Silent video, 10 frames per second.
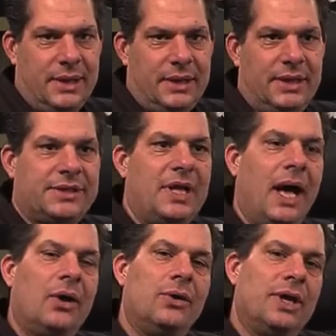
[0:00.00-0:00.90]
This
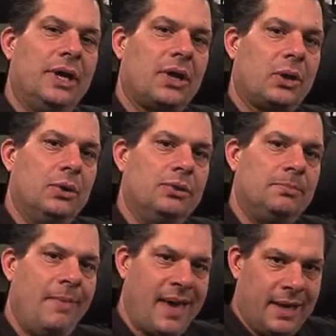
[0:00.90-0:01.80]
not only includes
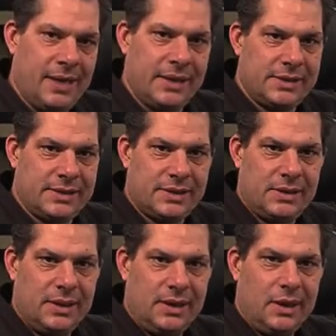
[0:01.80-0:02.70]
maintenance,
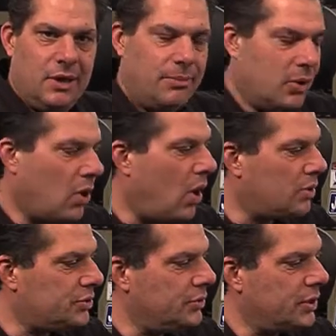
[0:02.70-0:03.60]
but it
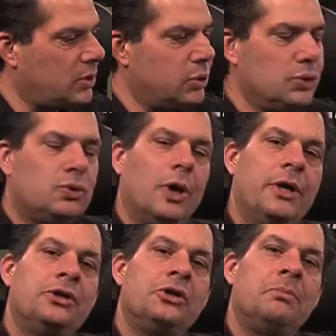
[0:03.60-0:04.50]
also includes what
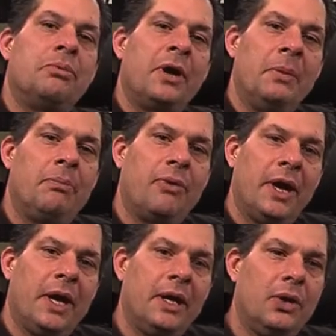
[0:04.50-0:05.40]
you should be
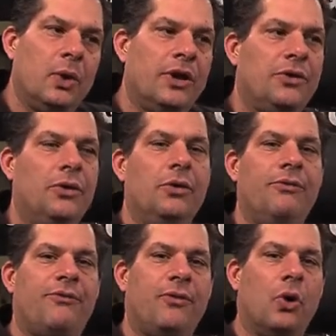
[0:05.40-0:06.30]
bringing you with you
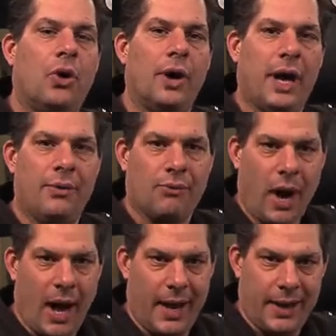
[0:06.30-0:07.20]
for a
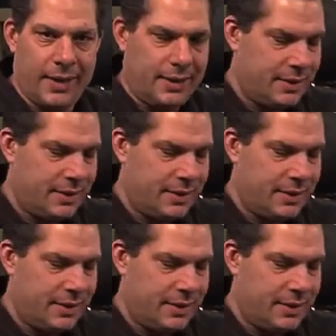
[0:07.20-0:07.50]
ride.